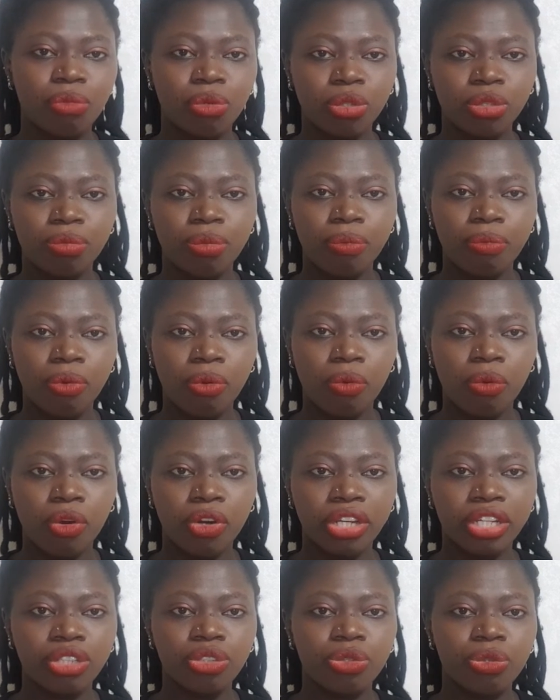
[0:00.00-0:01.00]
Most people
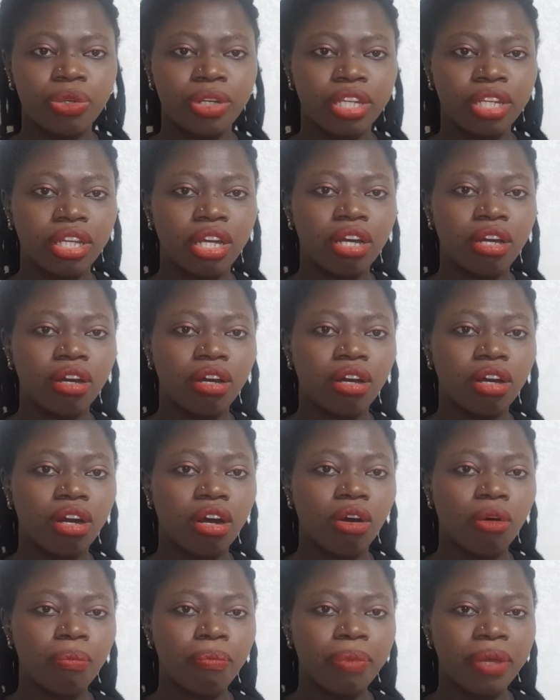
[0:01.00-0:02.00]
work into in
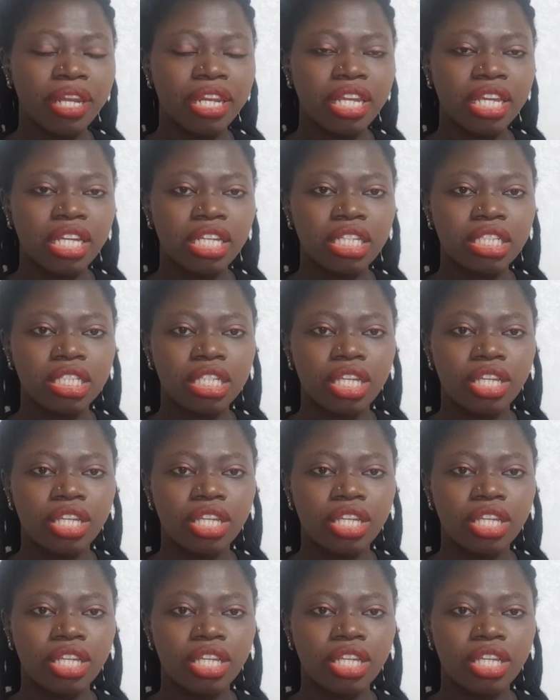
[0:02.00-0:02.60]
companies